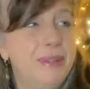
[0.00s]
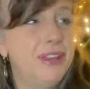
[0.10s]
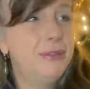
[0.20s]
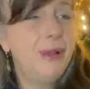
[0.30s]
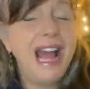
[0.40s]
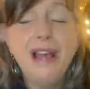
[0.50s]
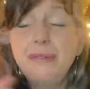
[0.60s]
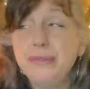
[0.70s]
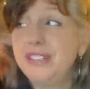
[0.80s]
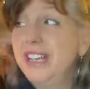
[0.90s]
But
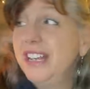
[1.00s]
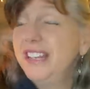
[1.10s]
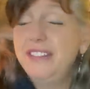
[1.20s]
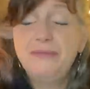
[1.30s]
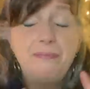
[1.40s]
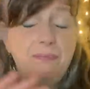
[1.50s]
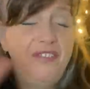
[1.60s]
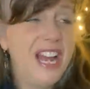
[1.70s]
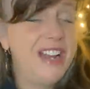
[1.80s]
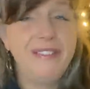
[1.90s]
throughout the
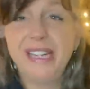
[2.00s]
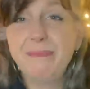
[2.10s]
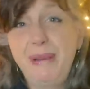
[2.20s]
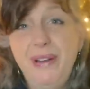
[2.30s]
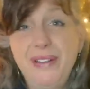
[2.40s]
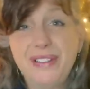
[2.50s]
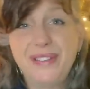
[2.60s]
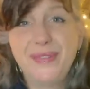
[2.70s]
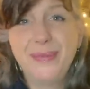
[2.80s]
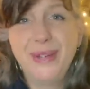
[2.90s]
varying parts
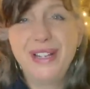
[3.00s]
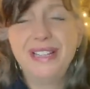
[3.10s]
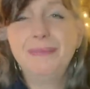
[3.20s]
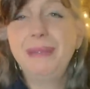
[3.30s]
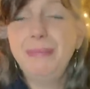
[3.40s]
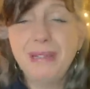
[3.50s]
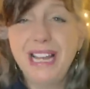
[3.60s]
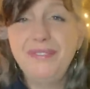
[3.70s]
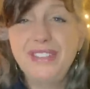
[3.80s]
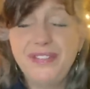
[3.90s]
of the world, people
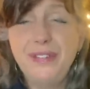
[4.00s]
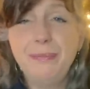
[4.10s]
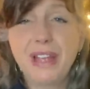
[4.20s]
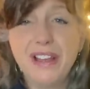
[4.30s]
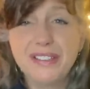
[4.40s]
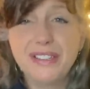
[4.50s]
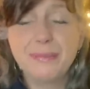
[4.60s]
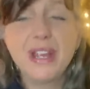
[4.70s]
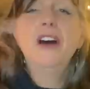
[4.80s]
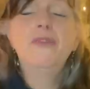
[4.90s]
have different
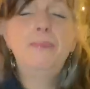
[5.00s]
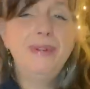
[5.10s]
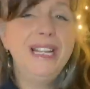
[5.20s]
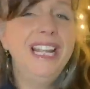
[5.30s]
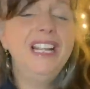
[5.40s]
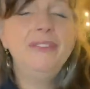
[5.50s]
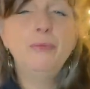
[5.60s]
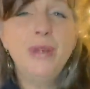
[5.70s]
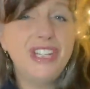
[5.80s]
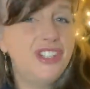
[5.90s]
customs of bringing
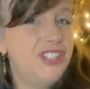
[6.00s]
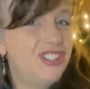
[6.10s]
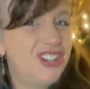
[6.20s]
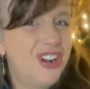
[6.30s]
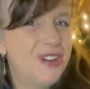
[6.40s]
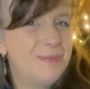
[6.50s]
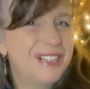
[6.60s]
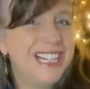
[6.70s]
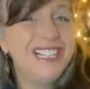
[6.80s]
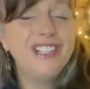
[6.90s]
witches'
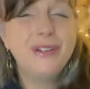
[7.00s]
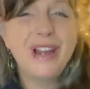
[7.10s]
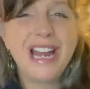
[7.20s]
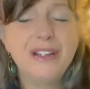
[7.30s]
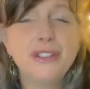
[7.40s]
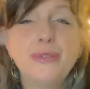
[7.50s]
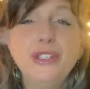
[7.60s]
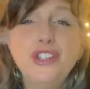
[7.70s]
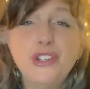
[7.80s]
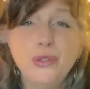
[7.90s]
charms into your house to
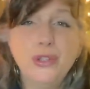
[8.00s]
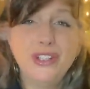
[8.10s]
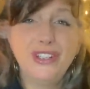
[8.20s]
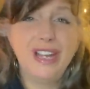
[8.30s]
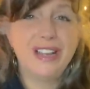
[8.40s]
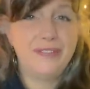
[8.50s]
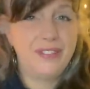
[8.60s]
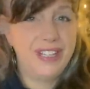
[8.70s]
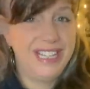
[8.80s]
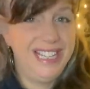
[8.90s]
ensure good luck
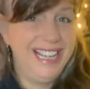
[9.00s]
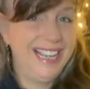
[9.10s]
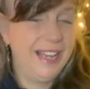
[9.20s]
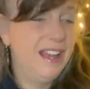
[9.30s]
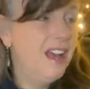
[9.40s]
for the year.